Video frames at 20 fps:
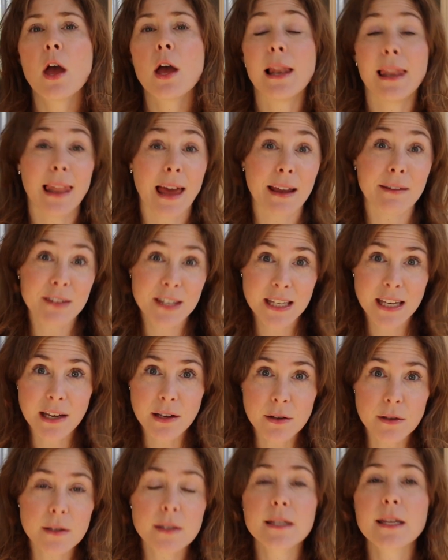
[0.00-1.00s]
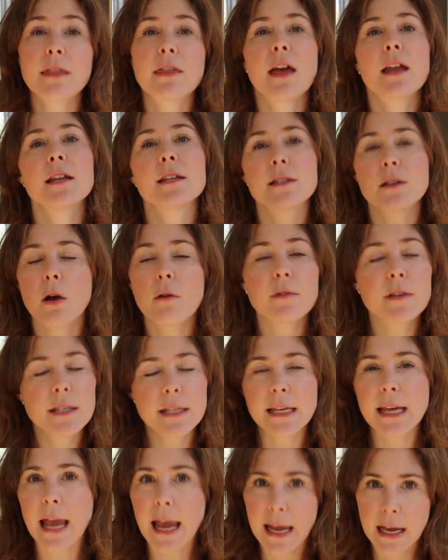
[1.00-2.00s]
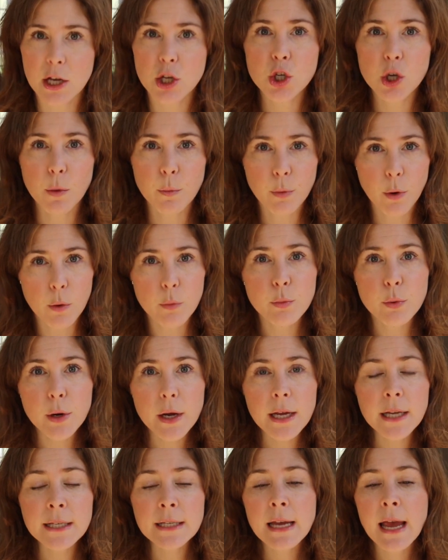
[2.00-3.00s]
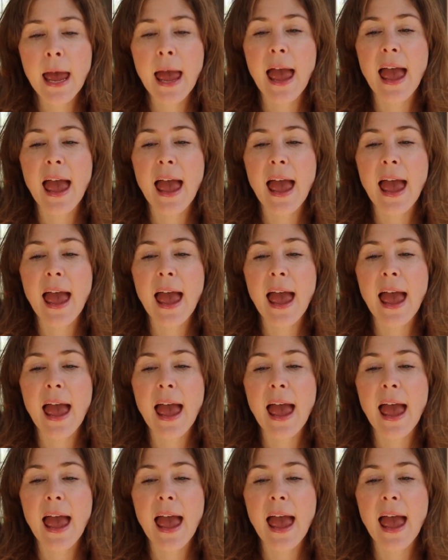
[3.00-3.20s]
life skills that is obviously age appropriate.